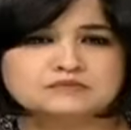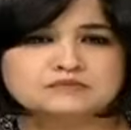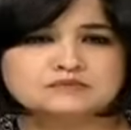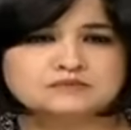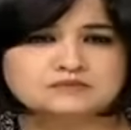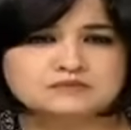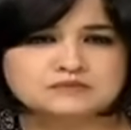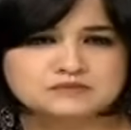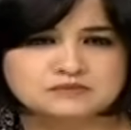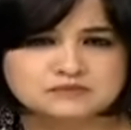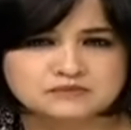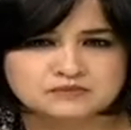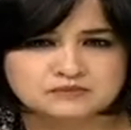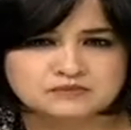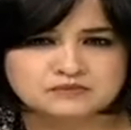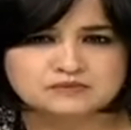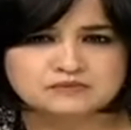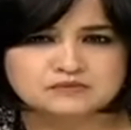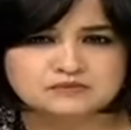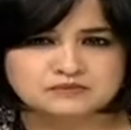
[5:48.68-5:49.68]

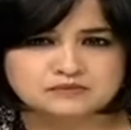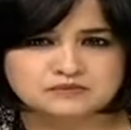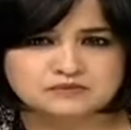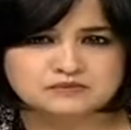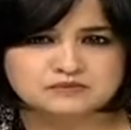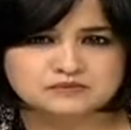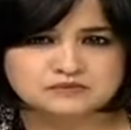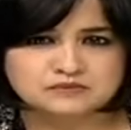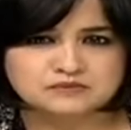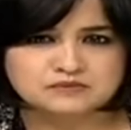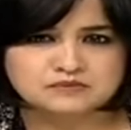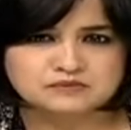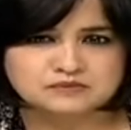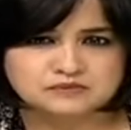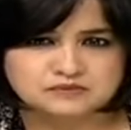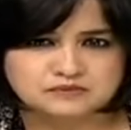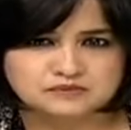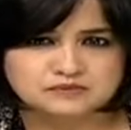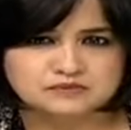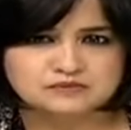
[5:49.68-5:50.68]

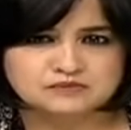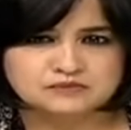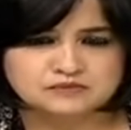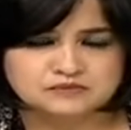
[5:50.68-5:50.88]
The person shown says nothing.